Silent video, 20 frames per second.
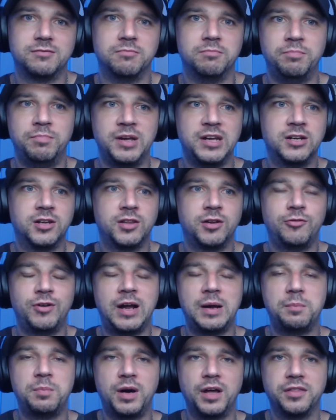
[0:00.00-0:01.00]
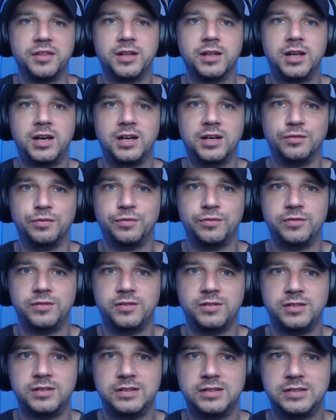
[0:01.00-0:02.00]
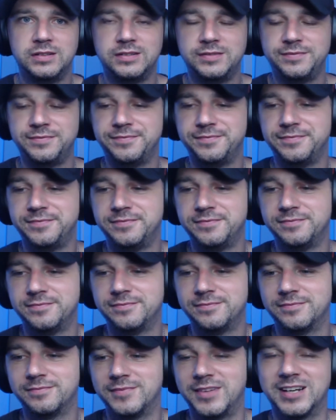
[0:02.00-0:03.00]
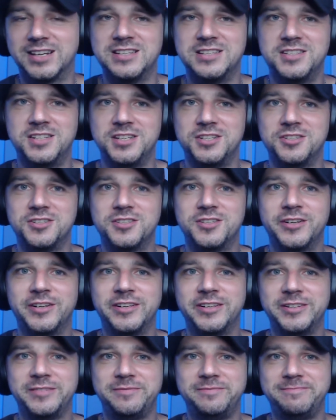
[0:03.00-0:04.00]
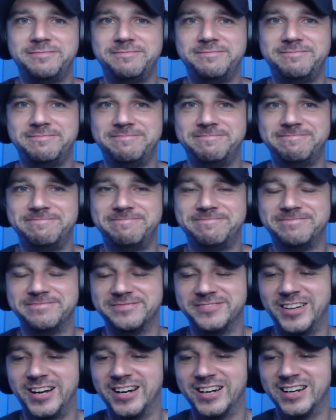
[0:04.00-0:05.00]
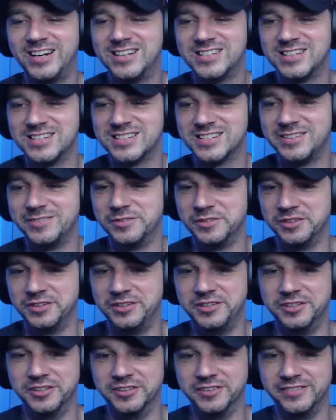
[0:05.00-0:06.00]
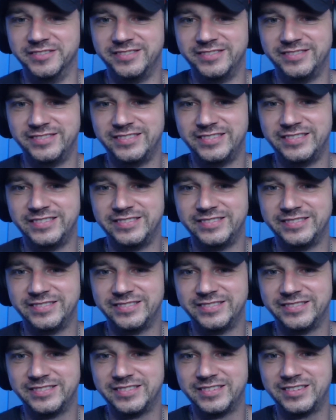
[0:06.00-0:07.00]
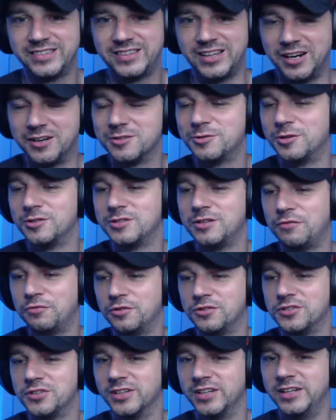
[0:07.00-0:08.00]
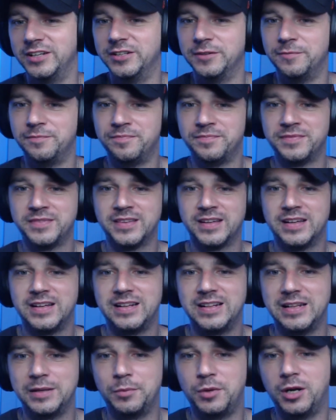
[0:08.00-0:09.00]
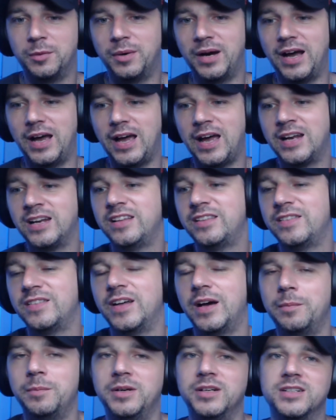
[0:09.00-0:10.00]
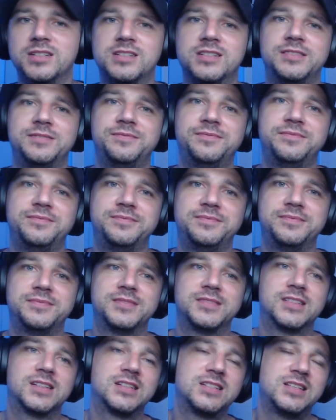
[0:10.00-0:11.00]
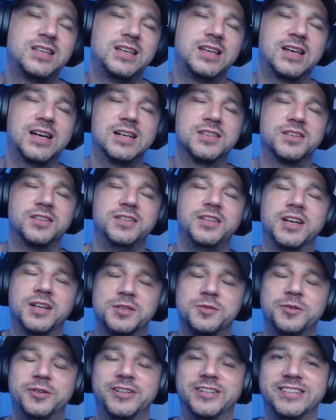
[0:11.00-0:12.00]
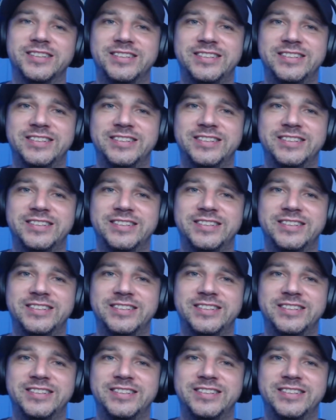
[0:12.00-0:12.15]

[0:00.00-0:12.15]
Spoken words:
being on the right path in life, like his teacher told him. All right, guys, that's something done. Thanks for watching, for us, I'll end. I'm going to buy anything that I missed. See you guys on the next one.